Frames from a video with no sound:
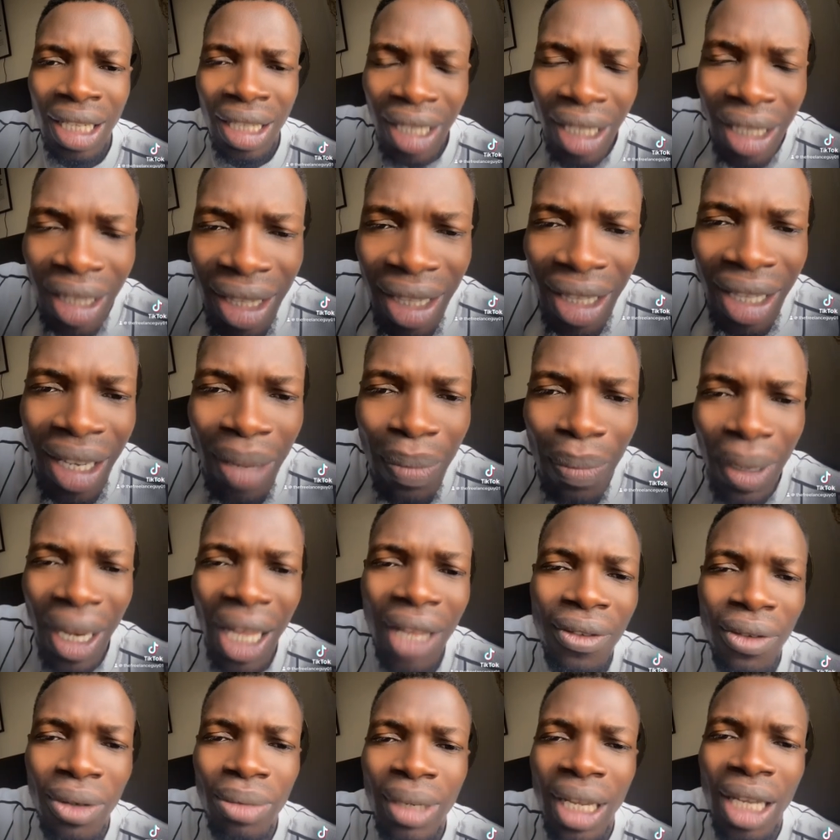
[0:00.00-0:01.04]
the
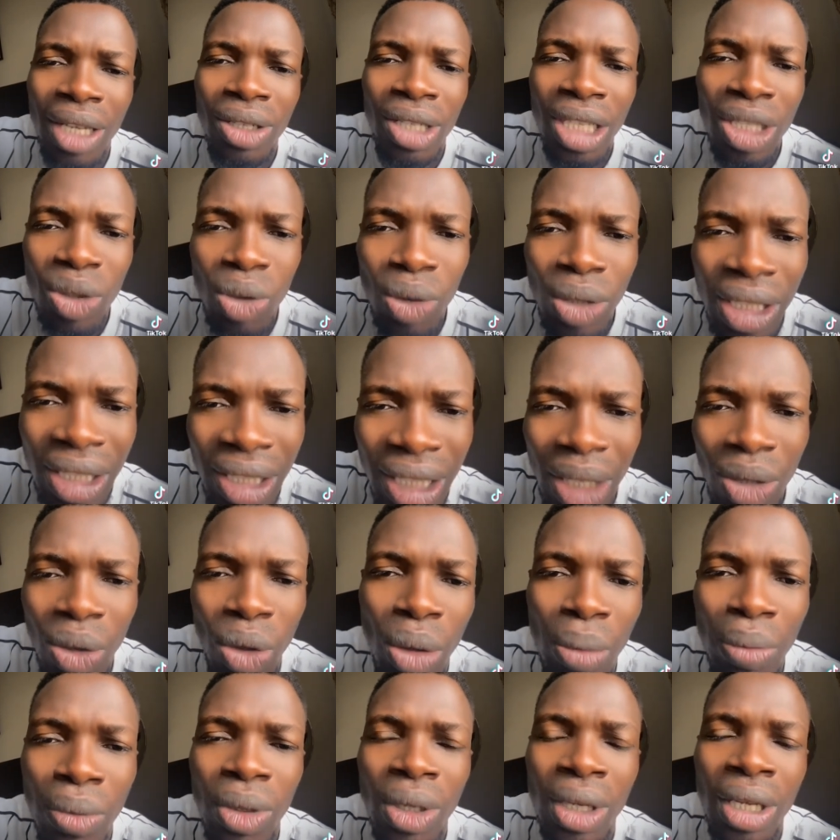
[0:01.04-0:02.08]
platform that you need to set
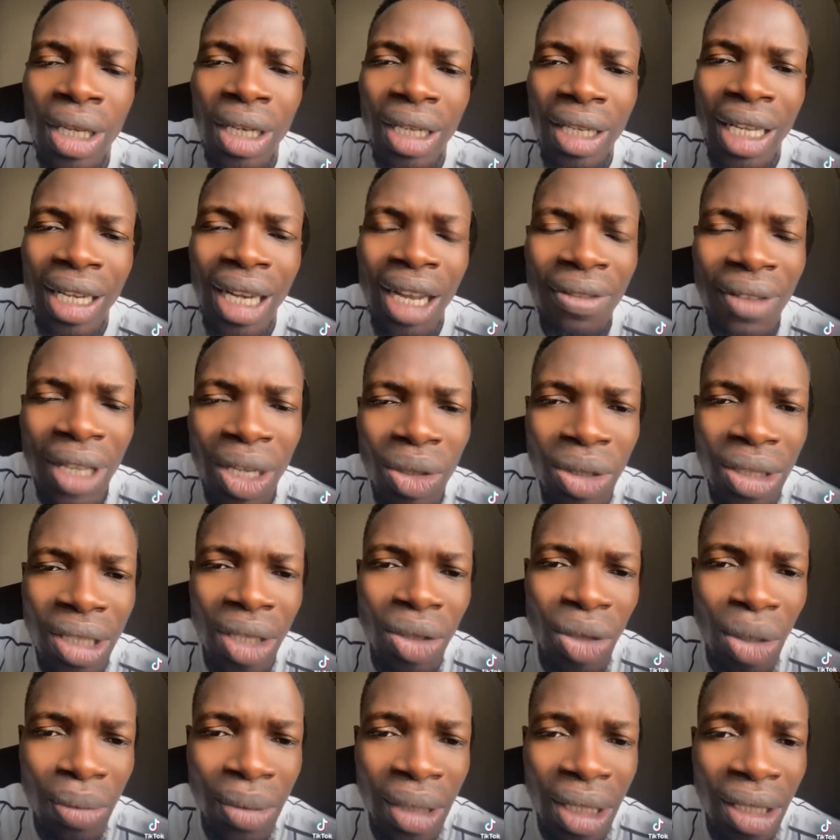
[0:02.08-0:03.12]
up. Then after you
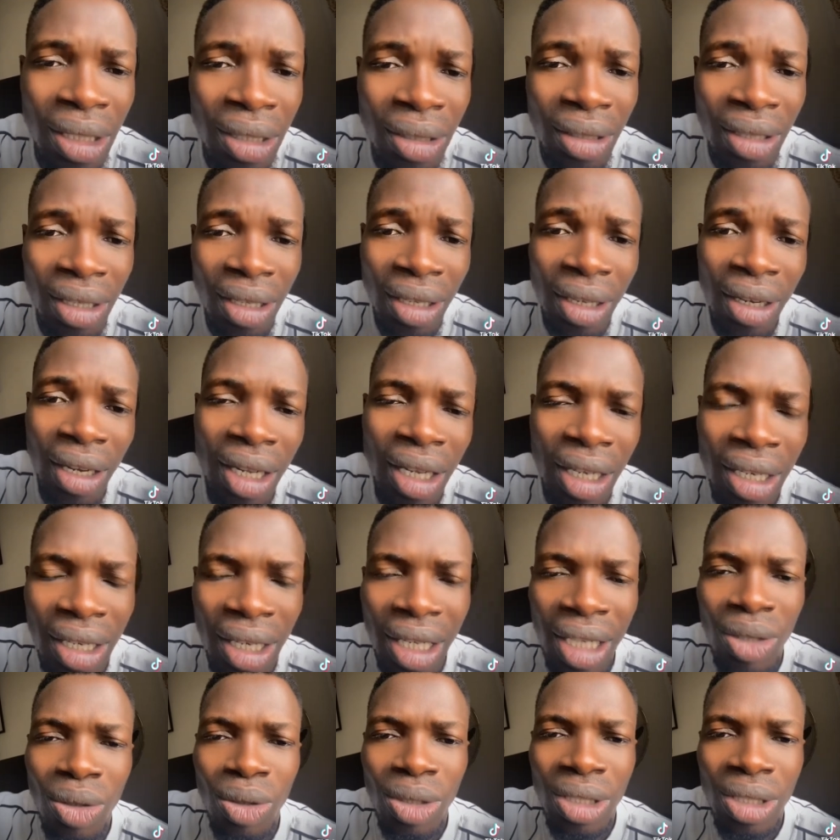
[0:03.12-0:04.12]
set up the gray, then you